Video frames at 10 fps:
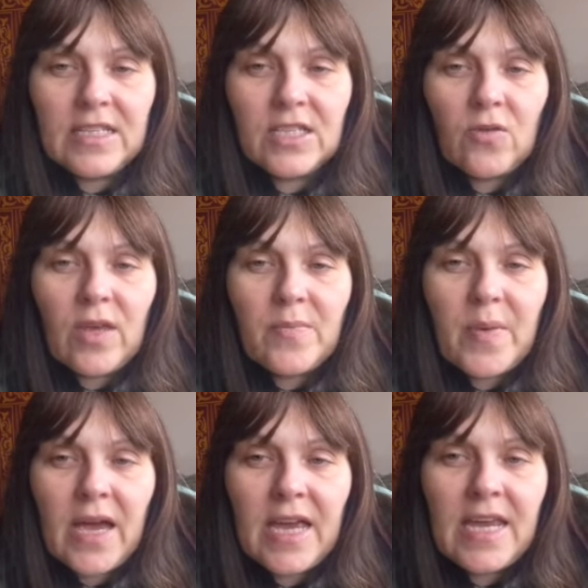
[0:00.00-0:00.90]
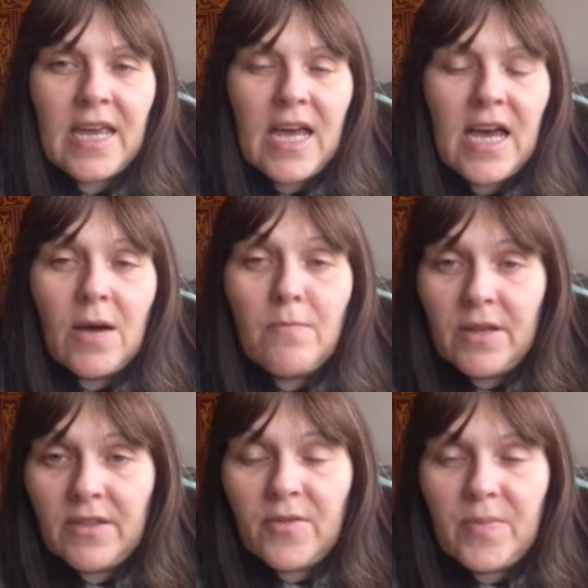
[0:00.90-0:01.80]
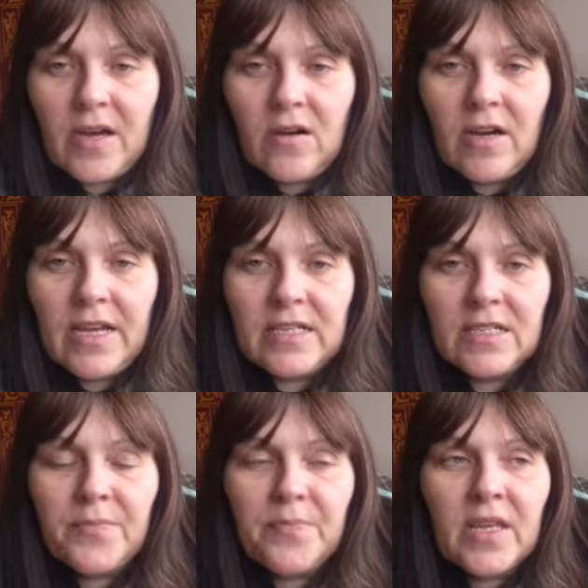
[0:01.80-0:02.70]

so they pay a month behind